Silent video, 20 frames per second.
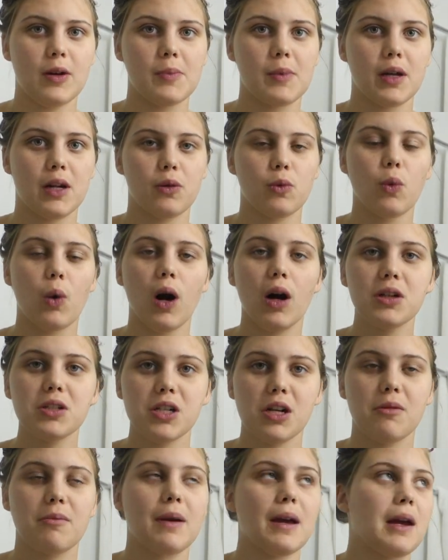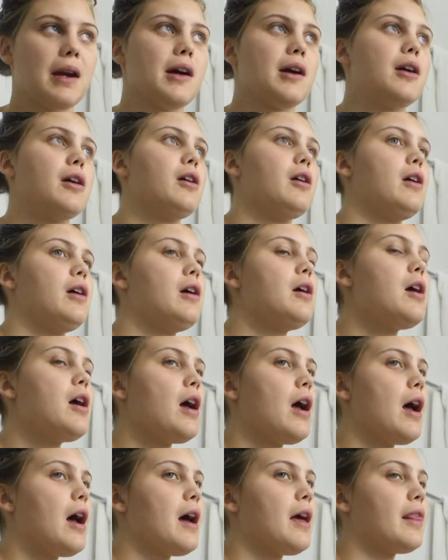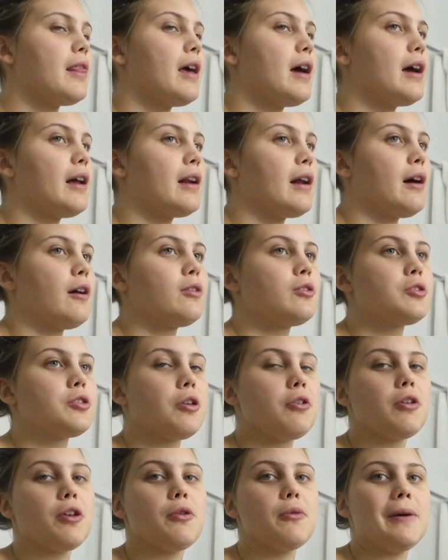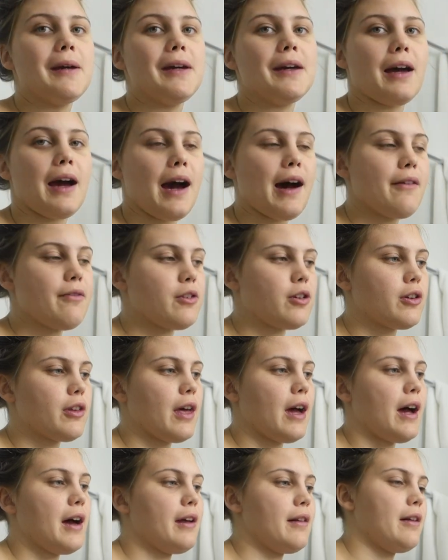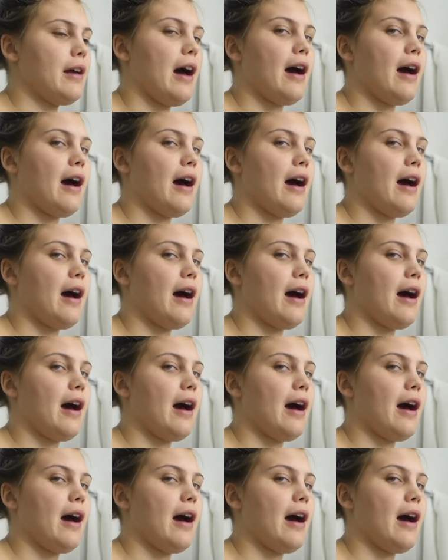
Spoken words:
I'm gonna wash out my hair, and then I'll show you it after that,